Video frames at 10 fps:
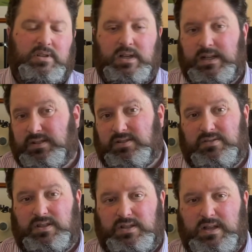as
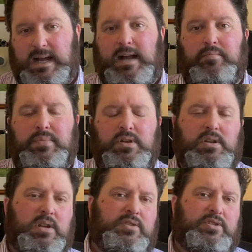the amp
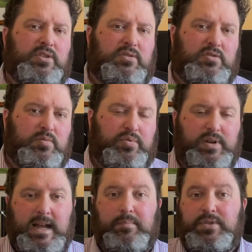to
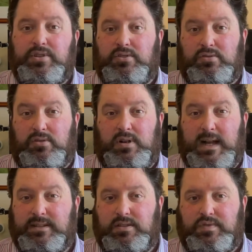preamp to your
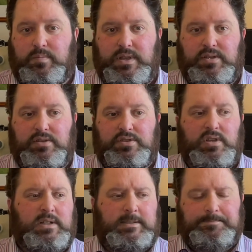active speakers.
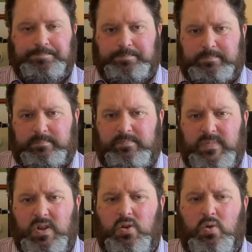
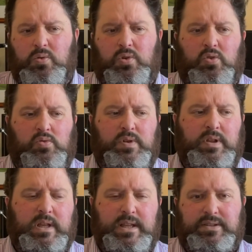All in all,
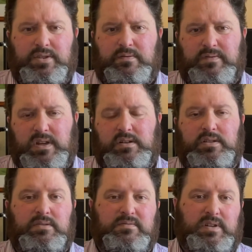it's a very,
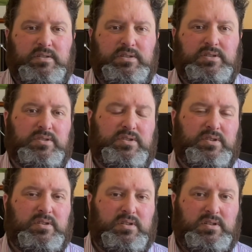very good
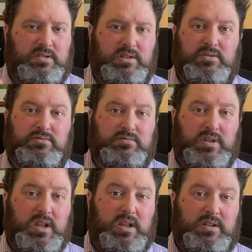little
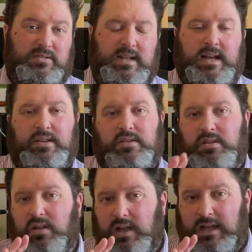DAC.
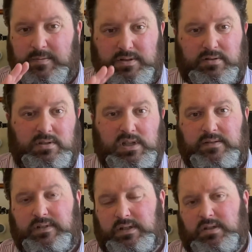Absolutely
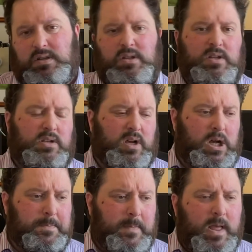love it.
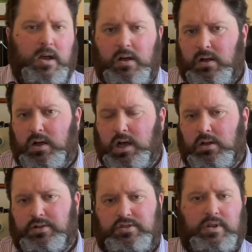I'll
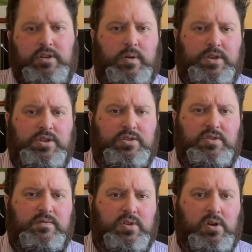answer any questions
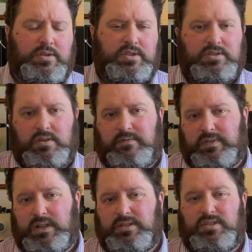you've got, so don't
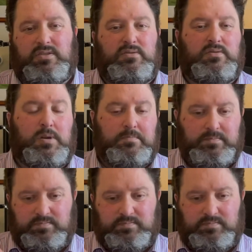forget to